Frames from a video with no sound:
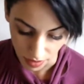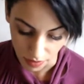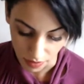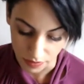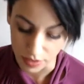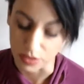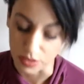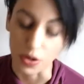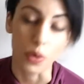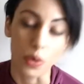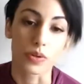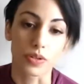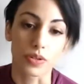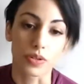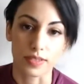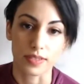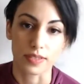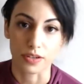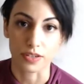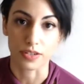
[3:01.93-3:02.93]
of the
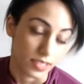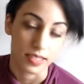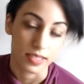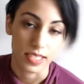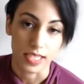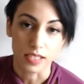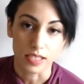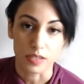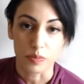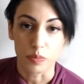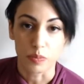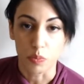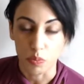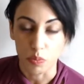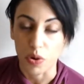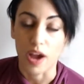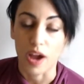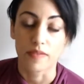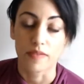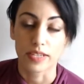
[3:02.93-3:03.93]
donors that are seeking to
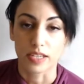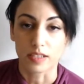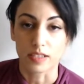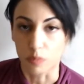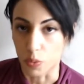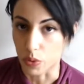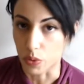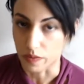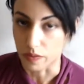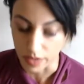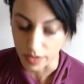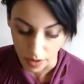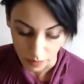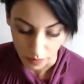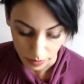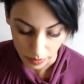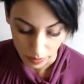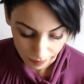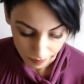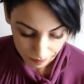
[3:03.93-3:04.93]
privatize more of the
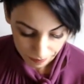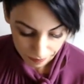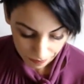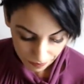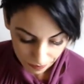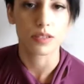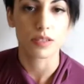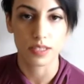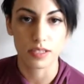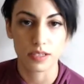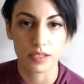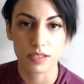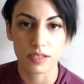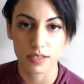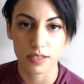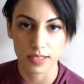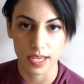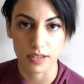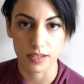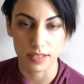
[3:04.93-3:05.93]
government. So
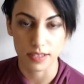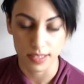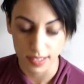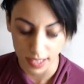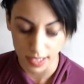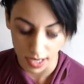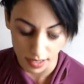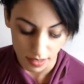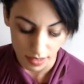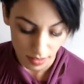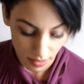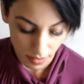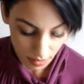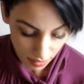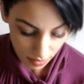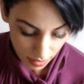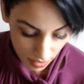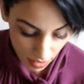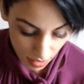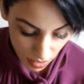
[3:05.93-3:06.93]
Senator Sanders
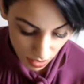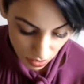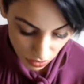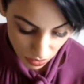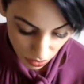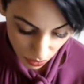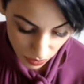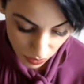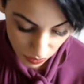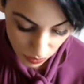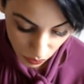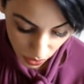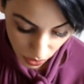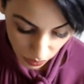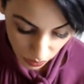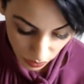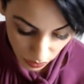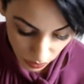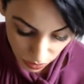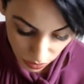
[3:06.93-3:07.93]
stated, so
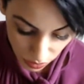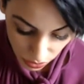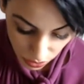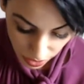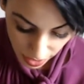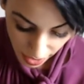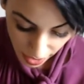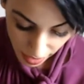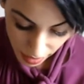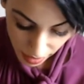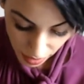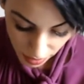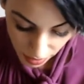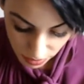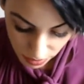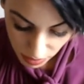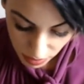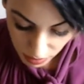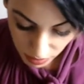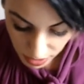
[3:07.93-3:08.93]
what you're looking at
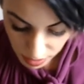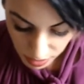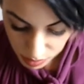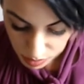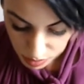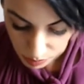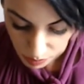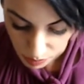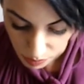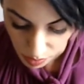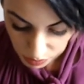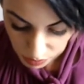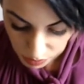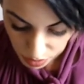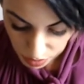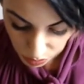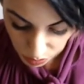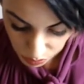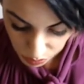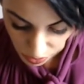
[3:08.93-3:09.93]
under the leadership of the
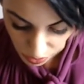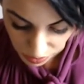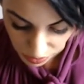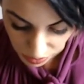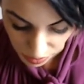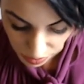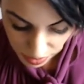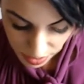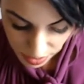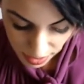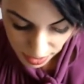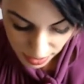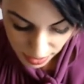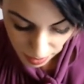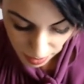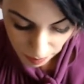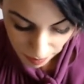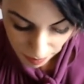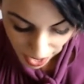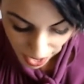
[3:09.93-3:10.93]
Koch brothers is
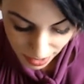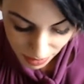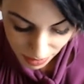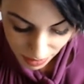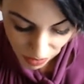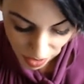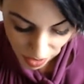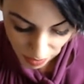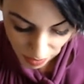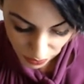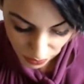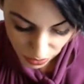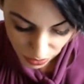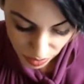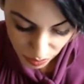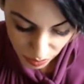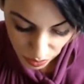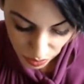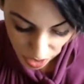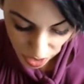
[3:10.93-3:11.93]
a massive
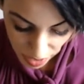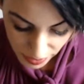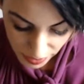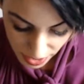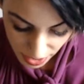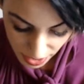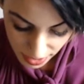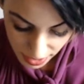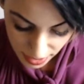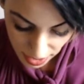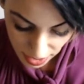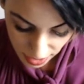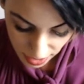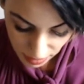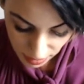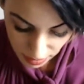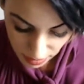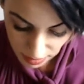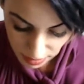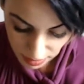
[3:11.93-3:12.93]
effort to privatize
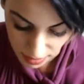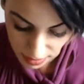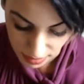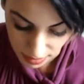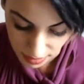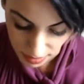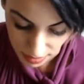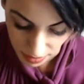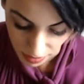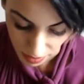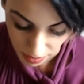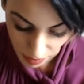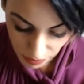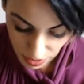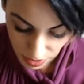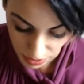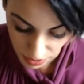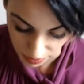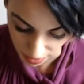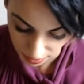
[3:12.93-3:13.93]
agencies
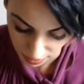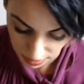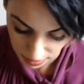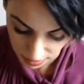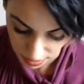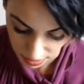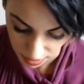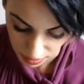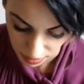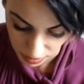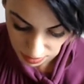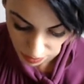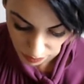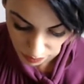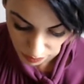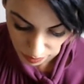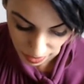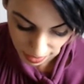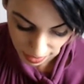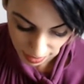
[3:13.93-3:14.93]
of the United States
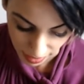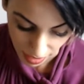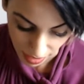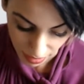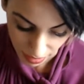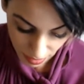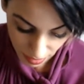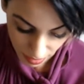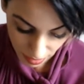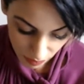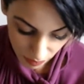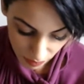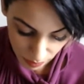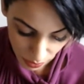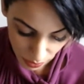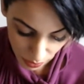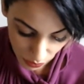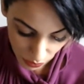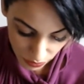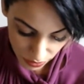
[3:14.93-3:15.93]
government and give
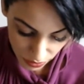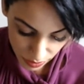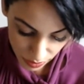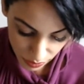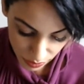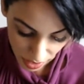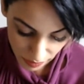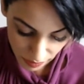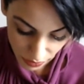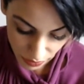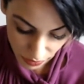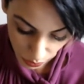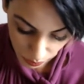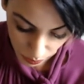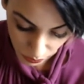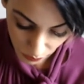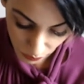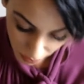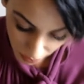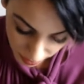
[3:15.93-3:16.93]
them over to private
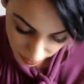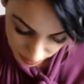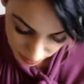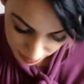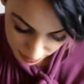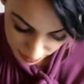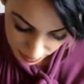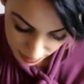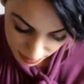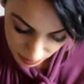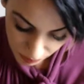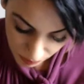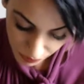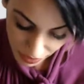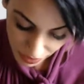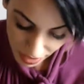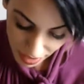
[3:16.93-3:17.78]
corporations.